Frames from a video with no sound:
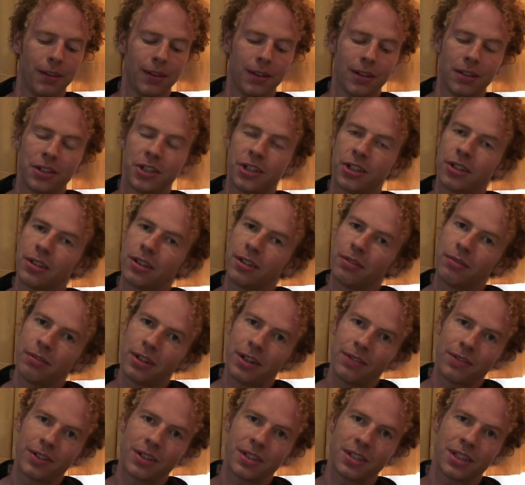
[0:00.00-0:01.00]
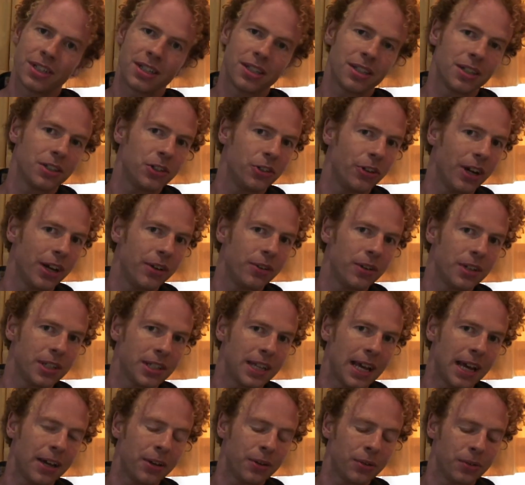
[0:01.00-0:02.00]
and should the rivers drown
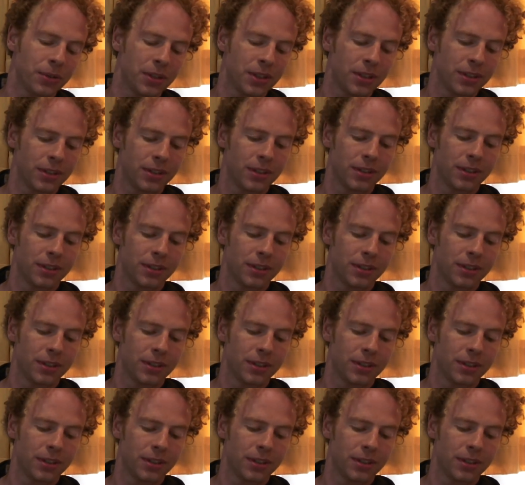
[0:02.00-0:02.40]
us out,